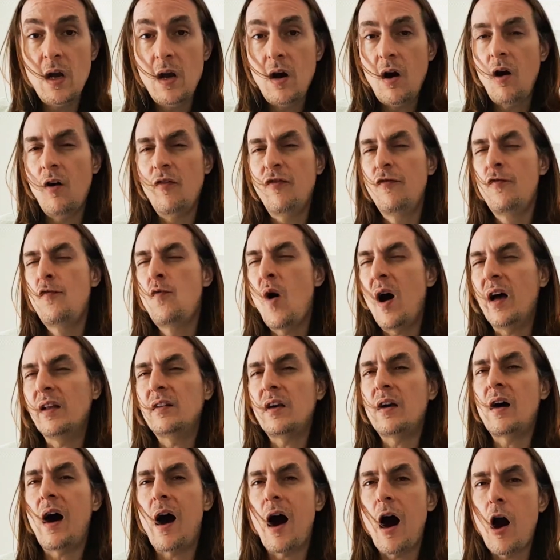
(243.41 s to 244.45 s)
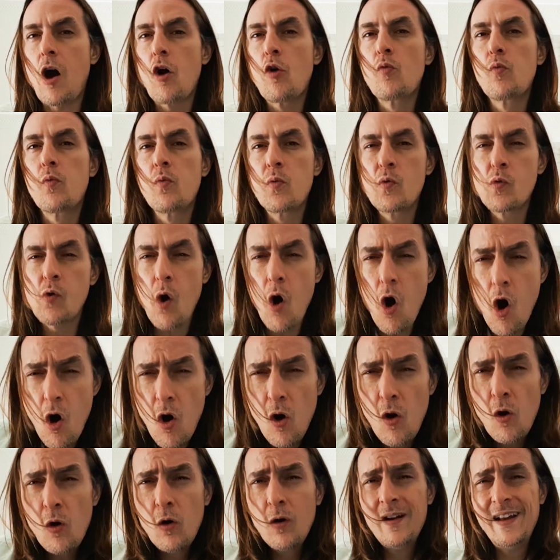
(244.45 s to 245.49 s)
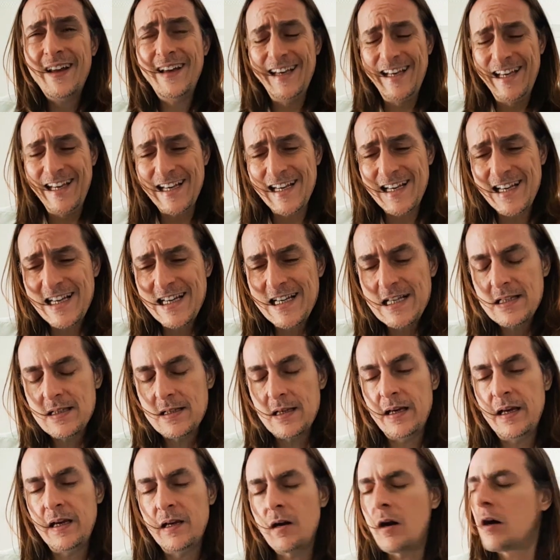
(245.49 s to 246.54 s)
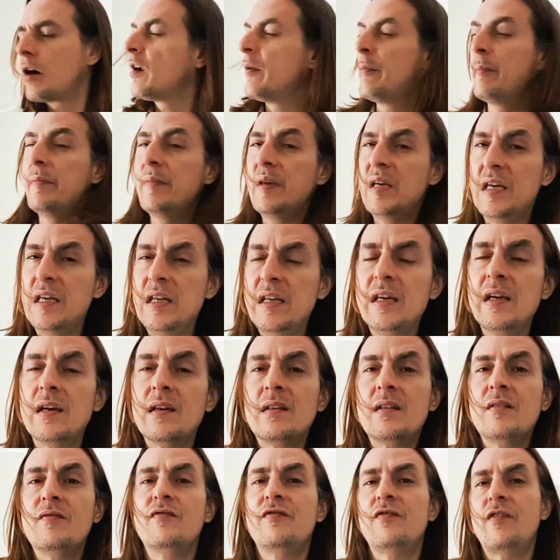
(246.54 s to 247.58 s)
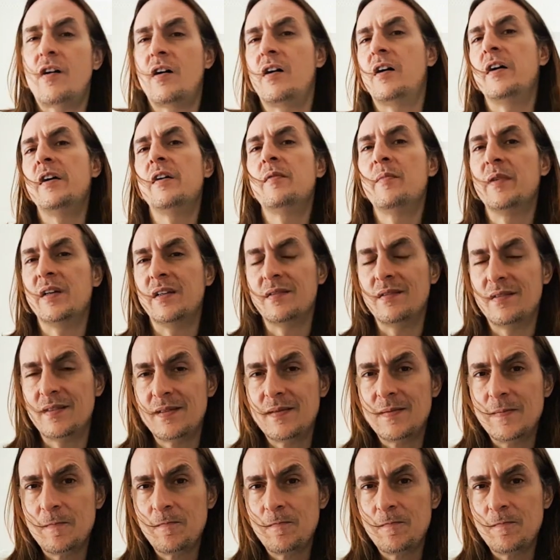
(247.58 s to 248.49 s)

of what our role is in our immediate environment,